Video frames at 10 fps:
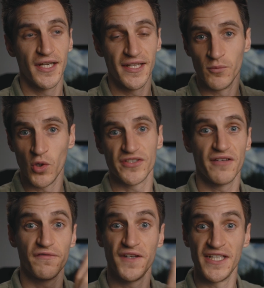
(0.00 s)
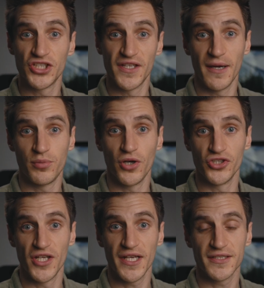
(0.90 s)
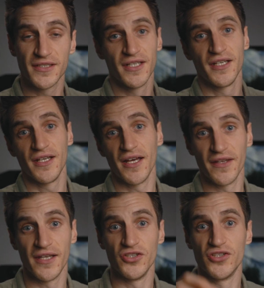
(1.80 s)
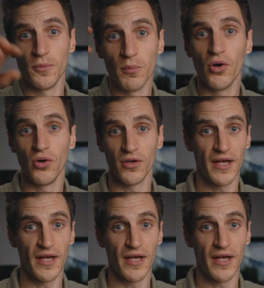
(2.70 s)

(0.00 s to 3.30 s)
And then once I've finished that project, I then dump all